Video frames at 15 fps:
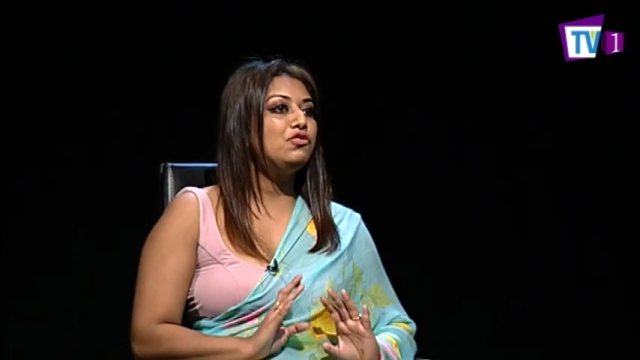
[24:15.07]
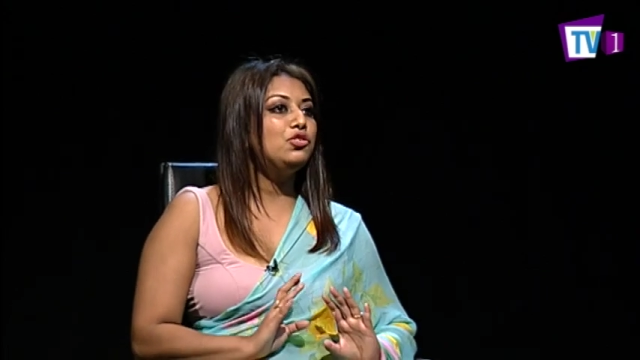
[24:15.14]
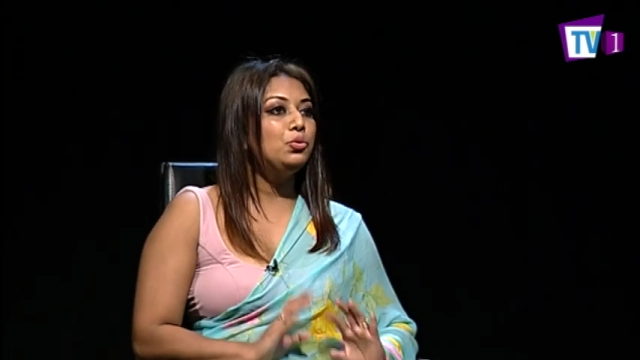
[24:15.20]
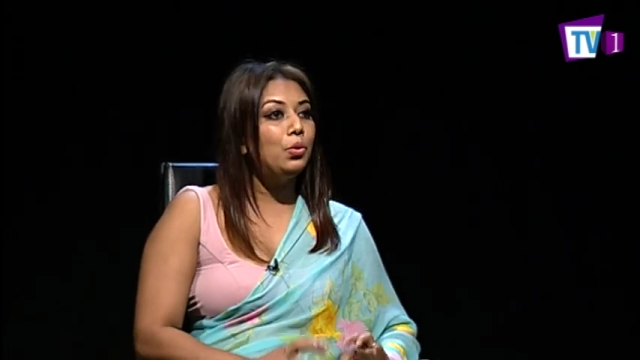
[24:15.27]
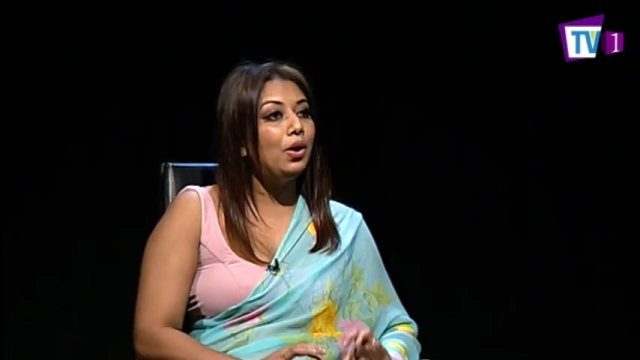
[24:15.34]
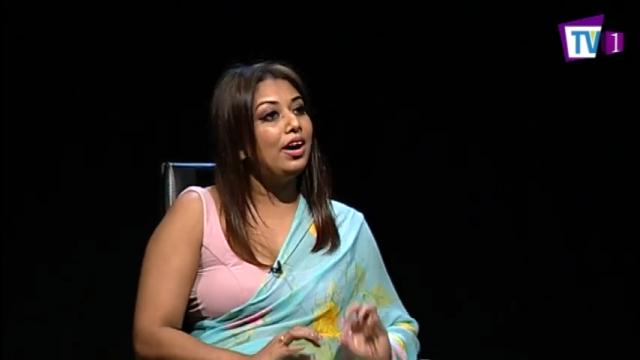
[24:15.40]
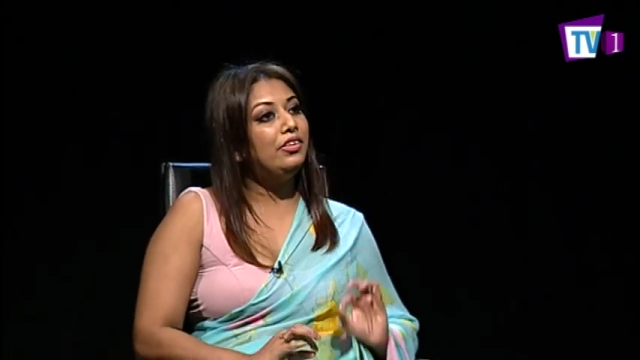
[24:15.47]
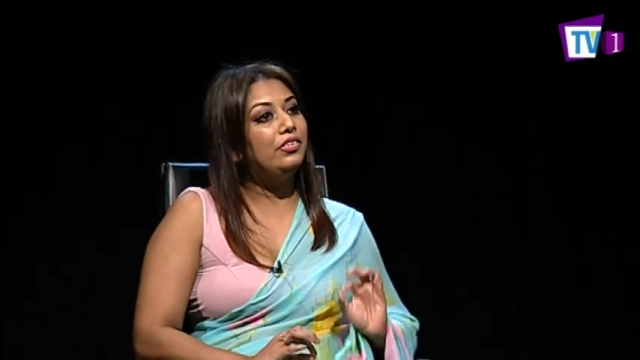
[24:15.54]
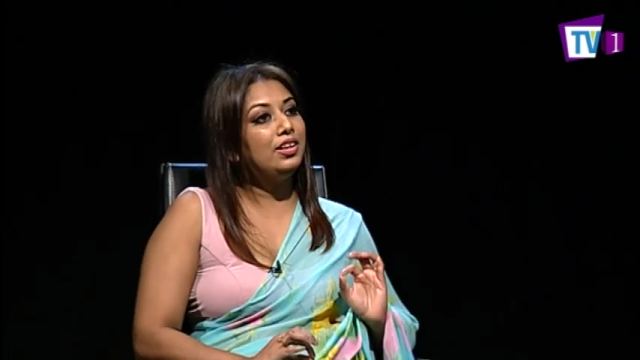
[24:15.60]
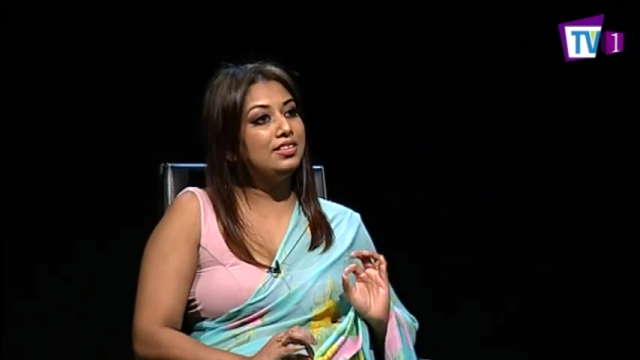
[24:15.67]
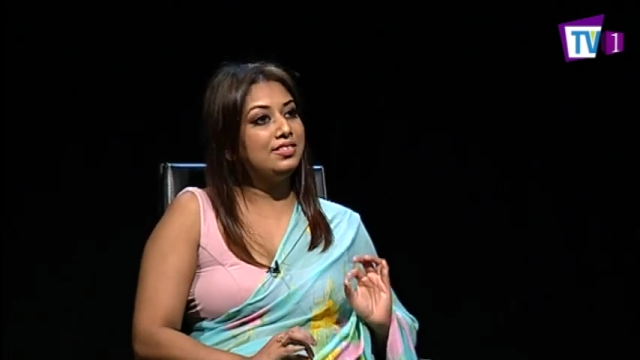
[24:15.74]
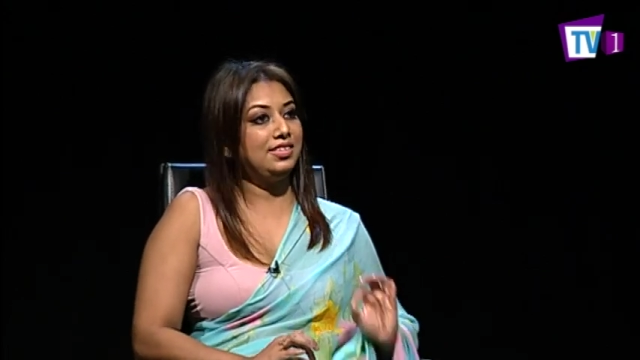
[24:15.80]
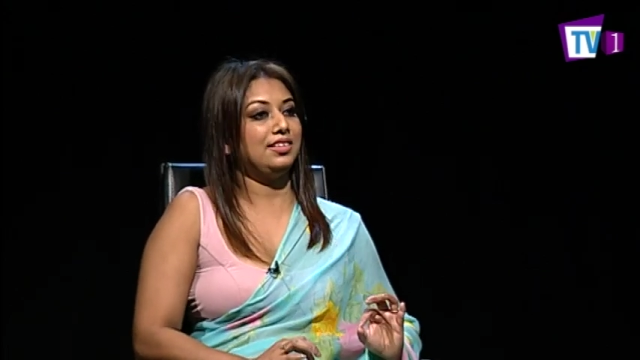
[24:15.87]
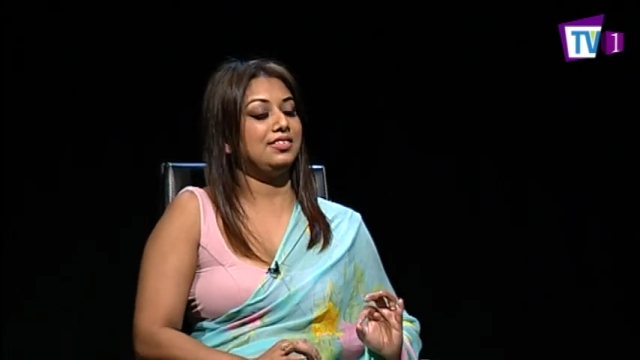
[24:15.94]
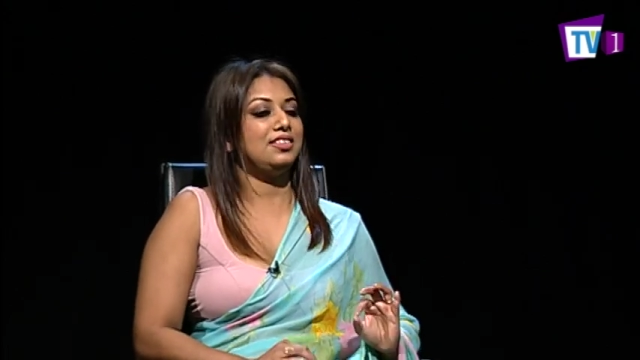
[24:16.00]

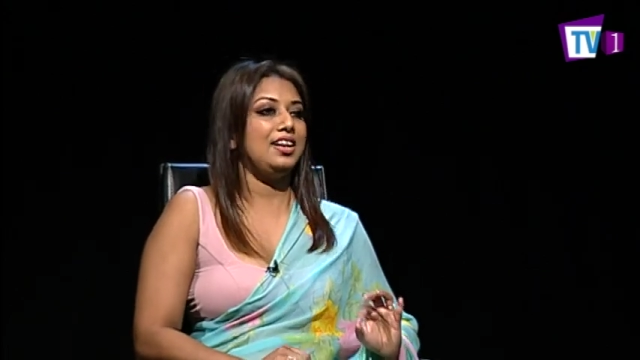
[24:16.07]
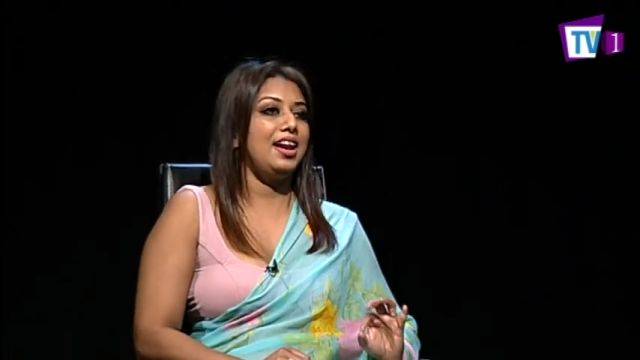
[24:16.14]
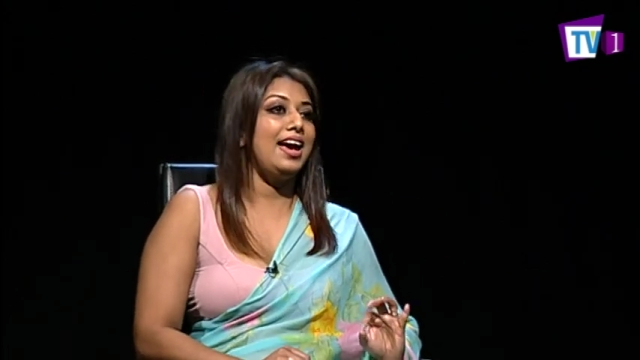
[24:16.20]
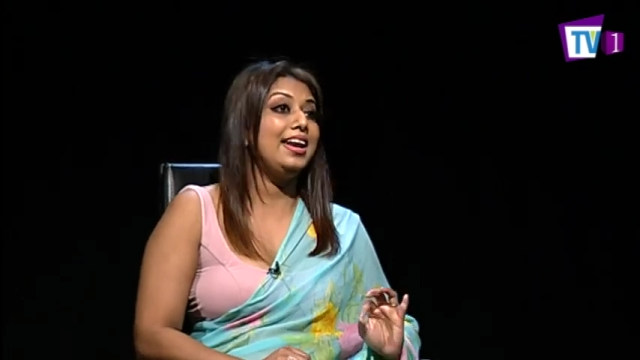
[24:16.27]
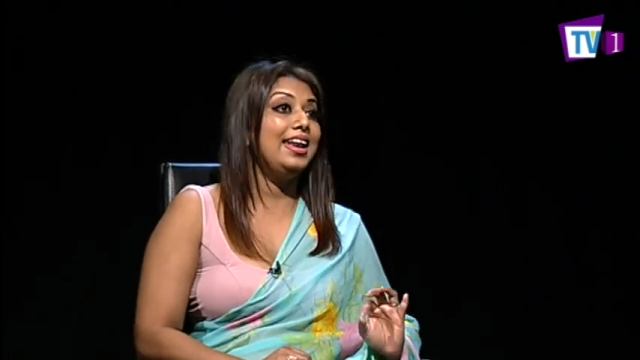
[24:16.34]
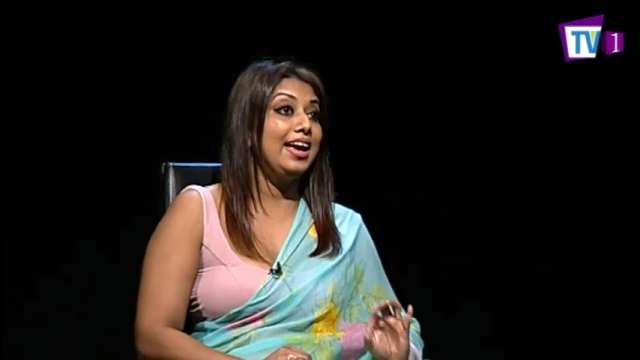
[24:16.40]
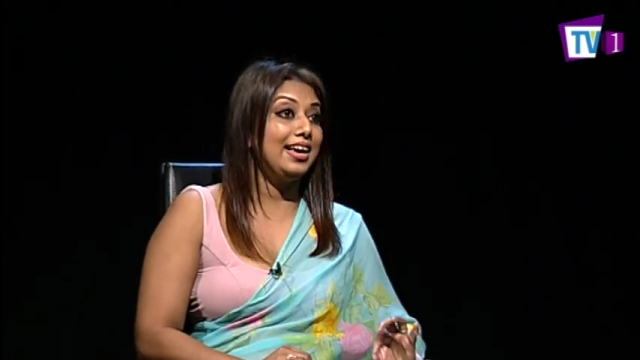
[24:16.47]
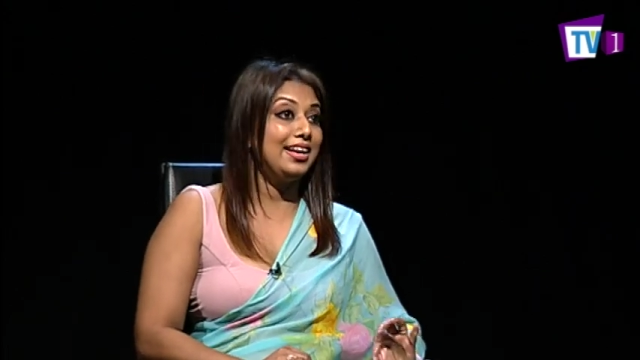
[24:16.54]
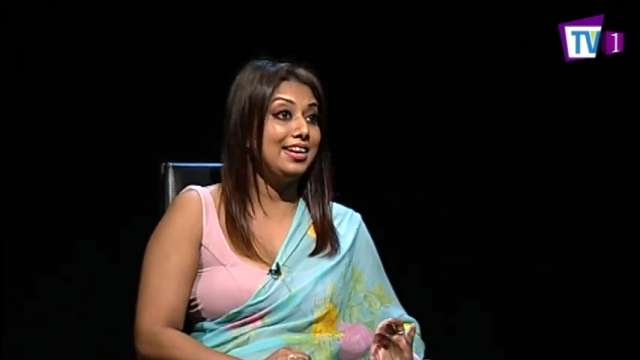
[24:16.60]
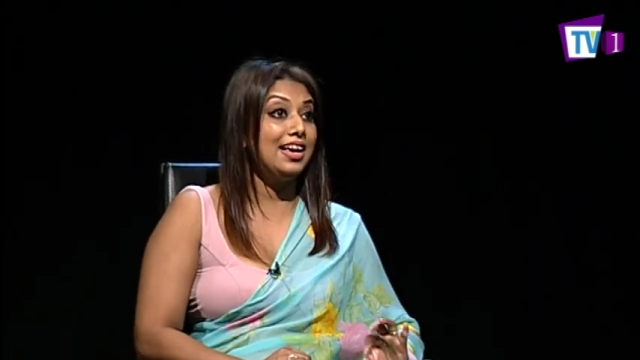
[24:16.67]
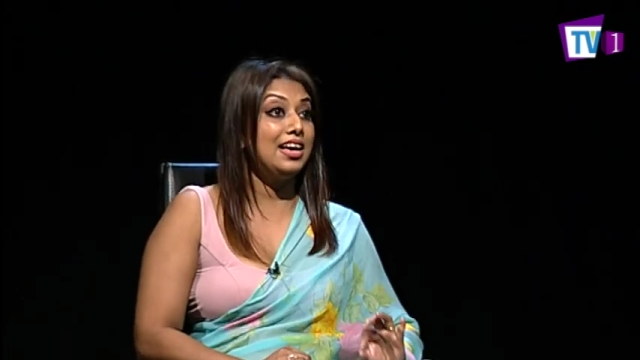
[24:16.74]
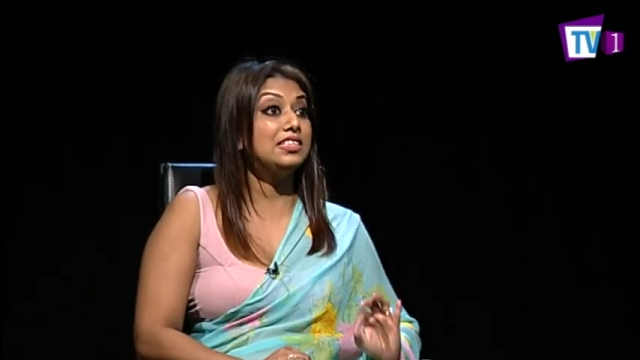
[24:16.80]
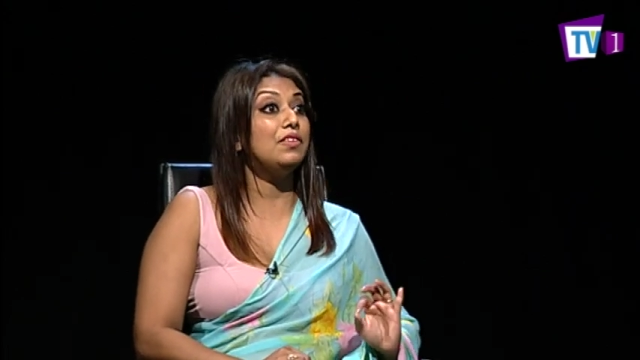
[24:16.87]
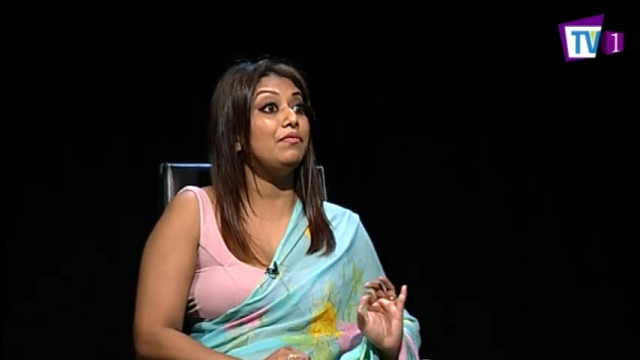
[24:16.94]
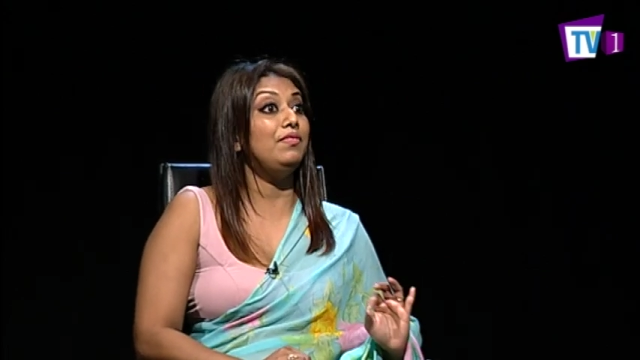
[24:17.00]
269
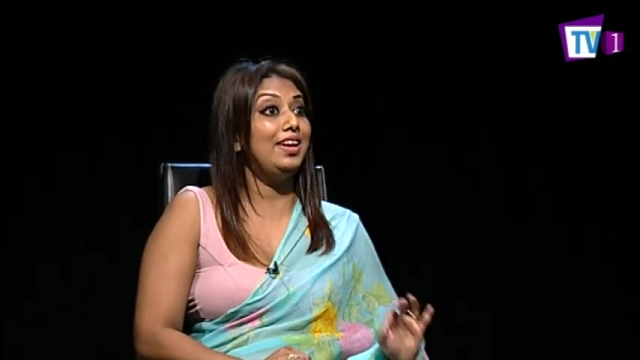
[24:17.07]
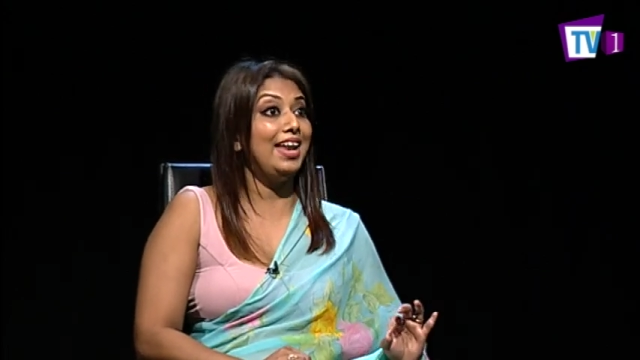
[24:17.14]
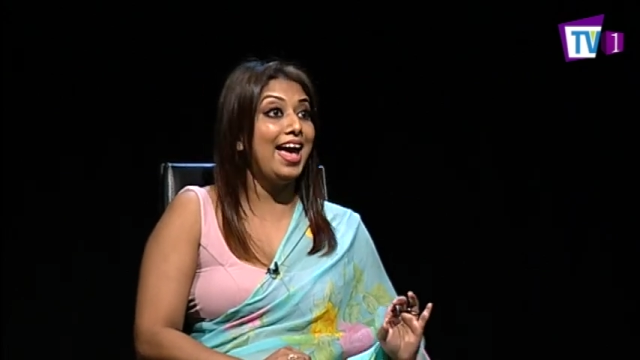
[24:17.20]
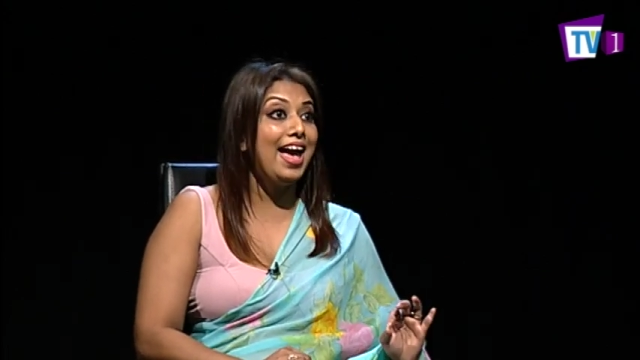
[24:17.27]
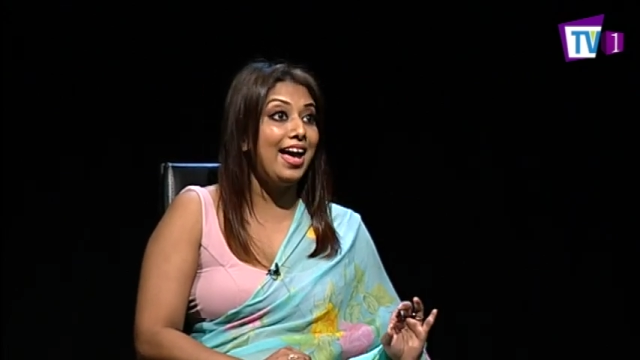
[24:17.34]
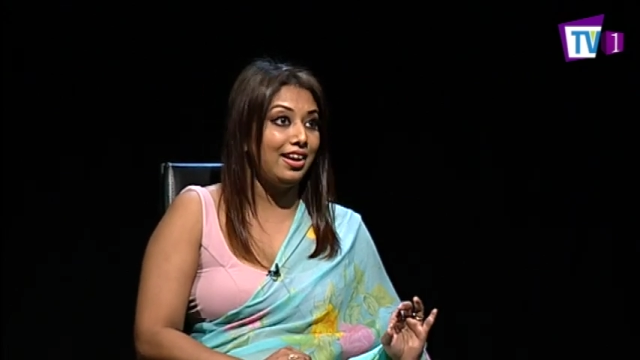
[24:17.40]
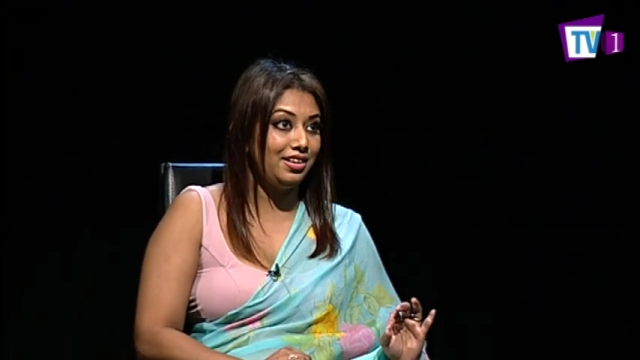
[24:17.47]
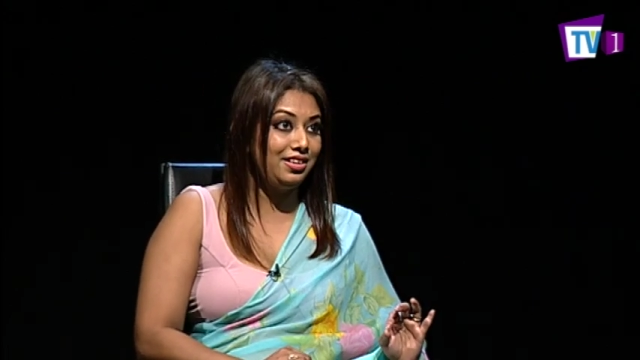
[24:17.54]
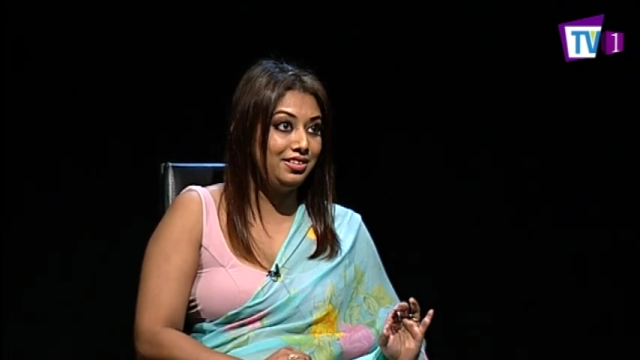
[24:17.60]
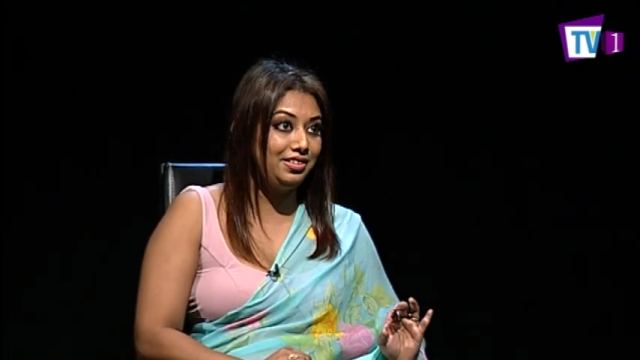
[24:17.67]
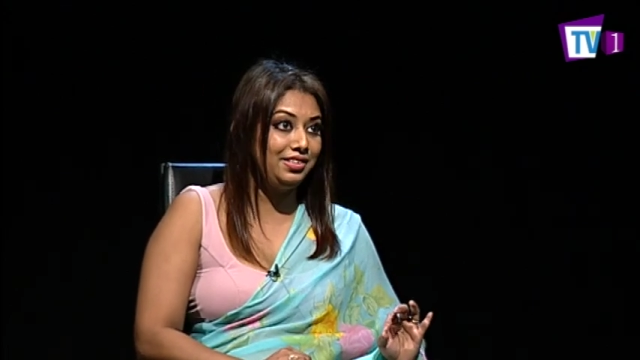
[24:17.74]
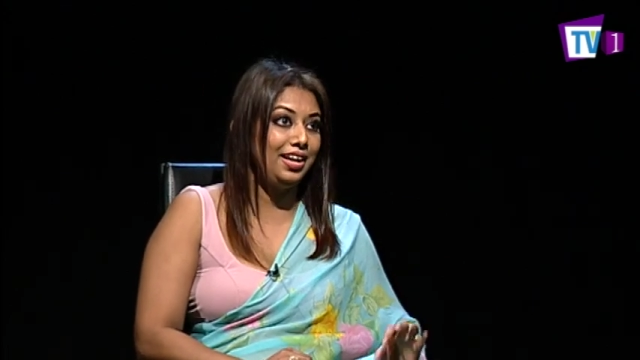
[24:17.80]
hectares of land